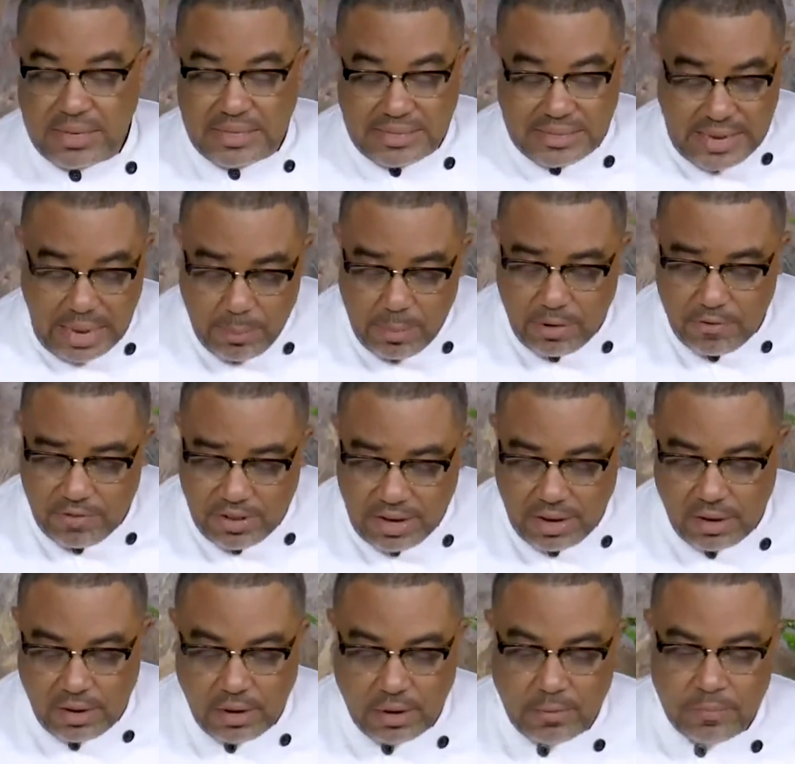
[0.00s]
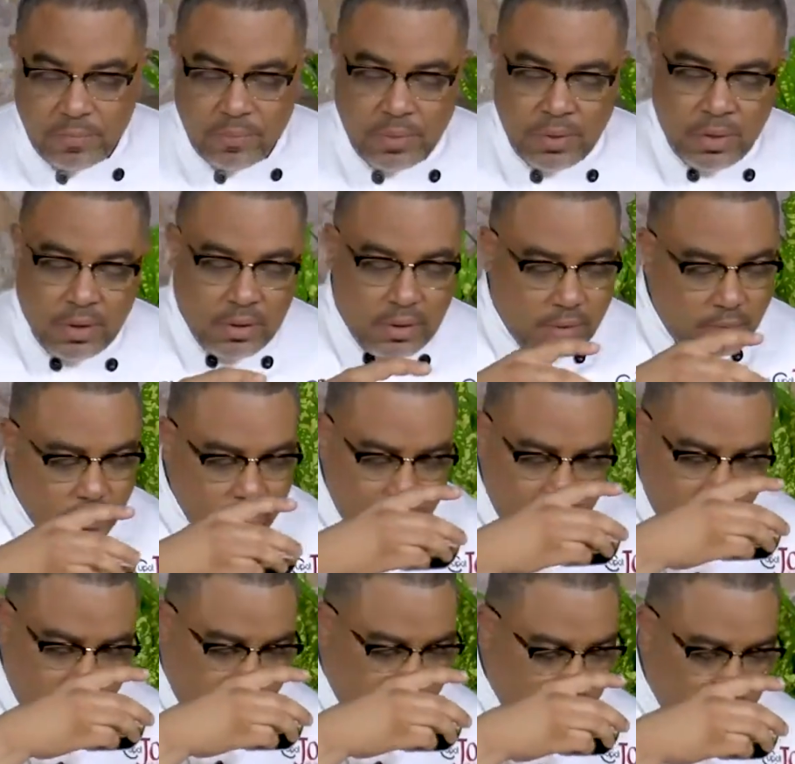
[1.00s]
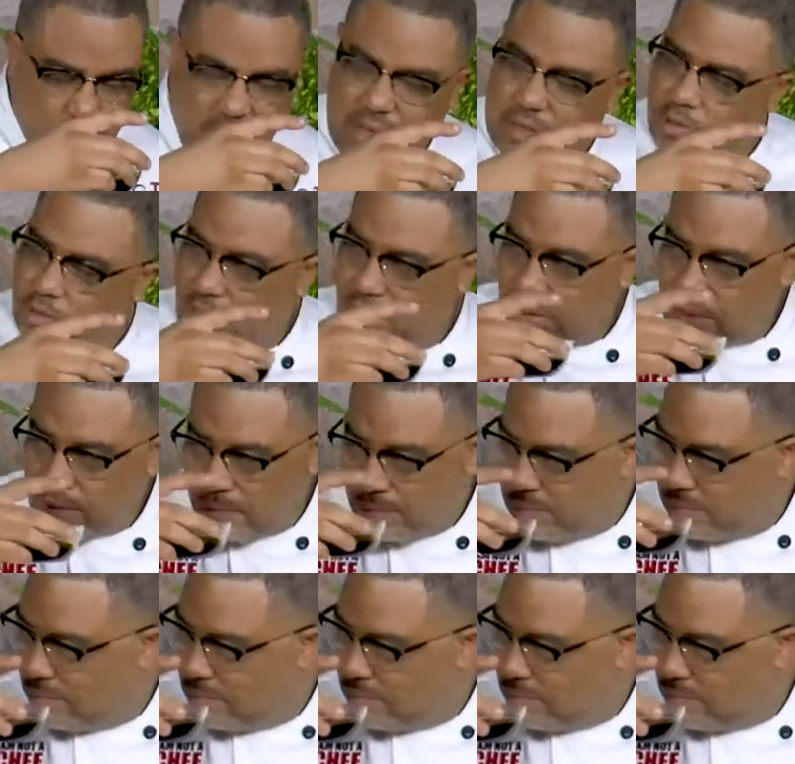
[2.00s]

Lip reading: balsamic vinegar. You guys use this?